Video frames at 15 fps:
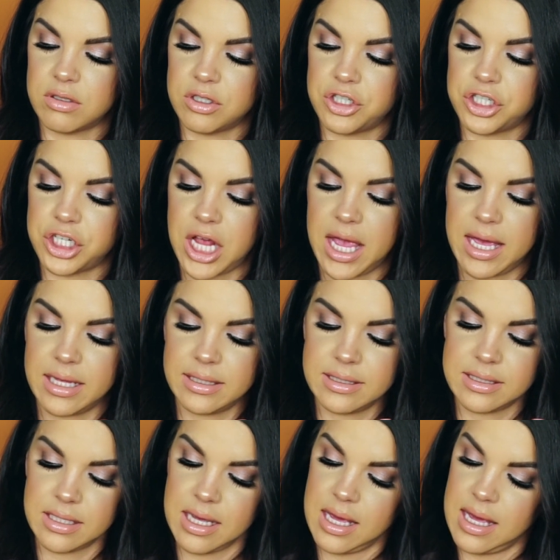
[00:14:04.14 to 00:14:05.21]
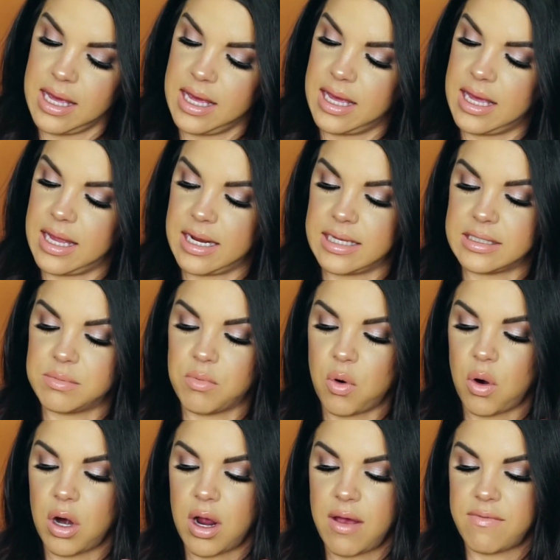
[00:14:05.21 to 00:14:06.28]
shades. It is
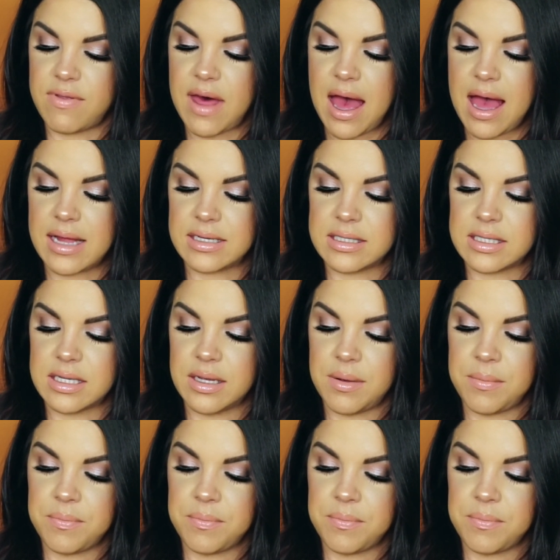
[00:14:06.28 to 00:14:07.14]
more of that